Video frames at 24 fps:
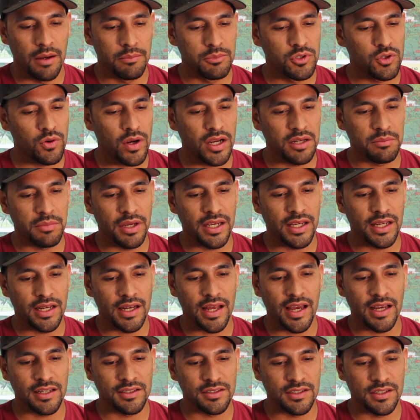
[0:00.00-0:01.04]
Tried making
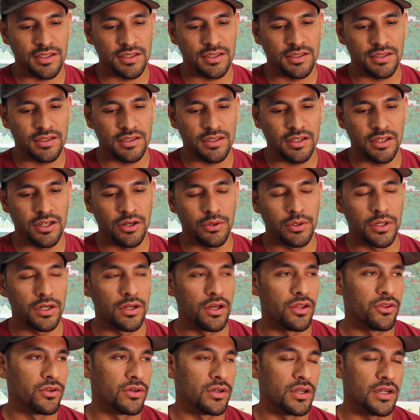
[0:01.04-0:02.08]
access.
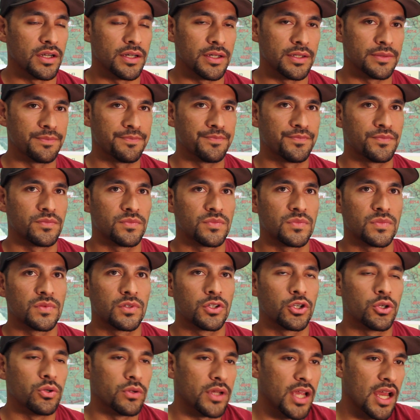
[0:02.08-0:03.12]
Another
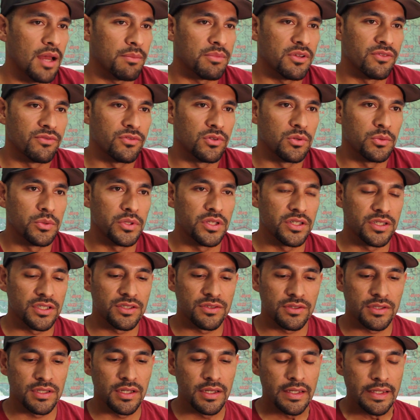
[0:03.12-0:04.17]
crew captain flew with
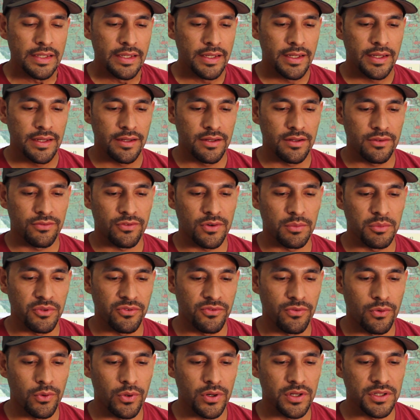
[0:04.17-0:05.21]
us from the
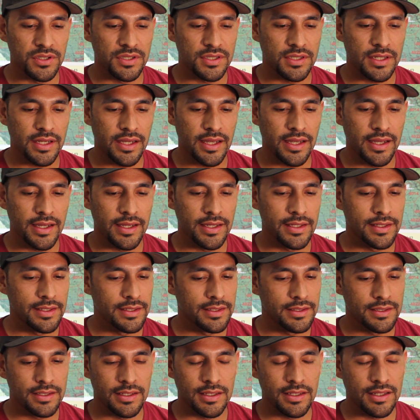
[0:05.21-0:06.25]
forest,
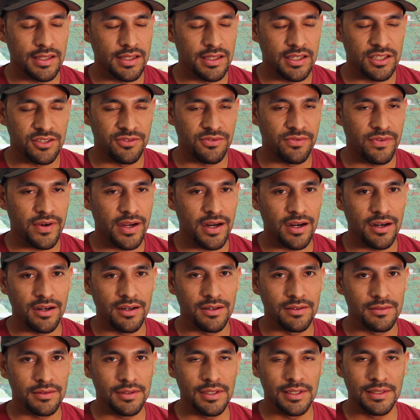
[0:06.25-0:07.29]
and this
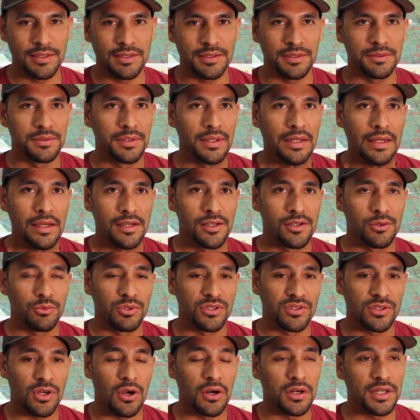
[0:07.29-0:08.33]
fire
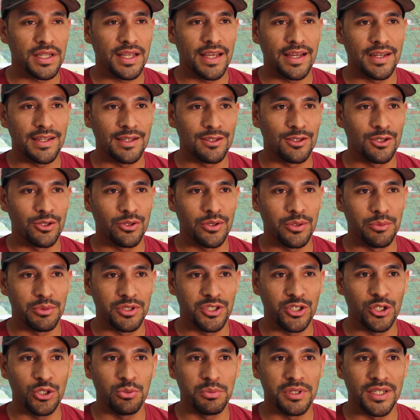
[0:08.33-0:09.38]
was hard to get into. It
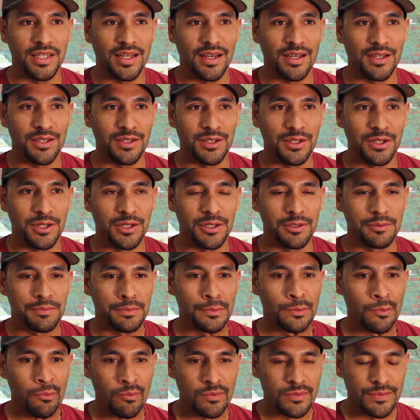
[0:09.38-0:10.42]
was humid down in there
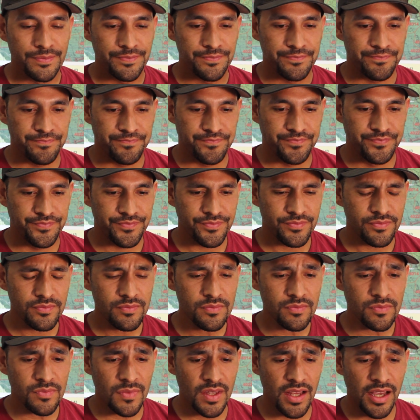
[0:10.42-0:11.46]

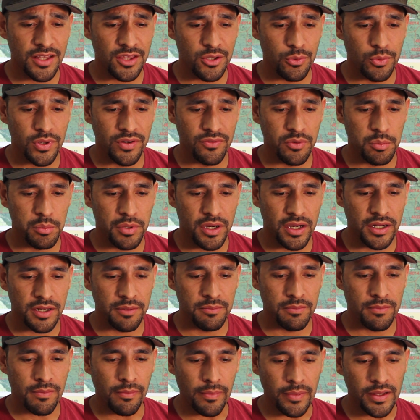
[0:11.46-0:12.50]
at the river
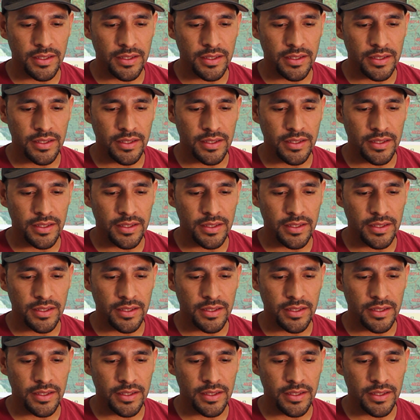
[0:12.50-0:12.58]
bottom.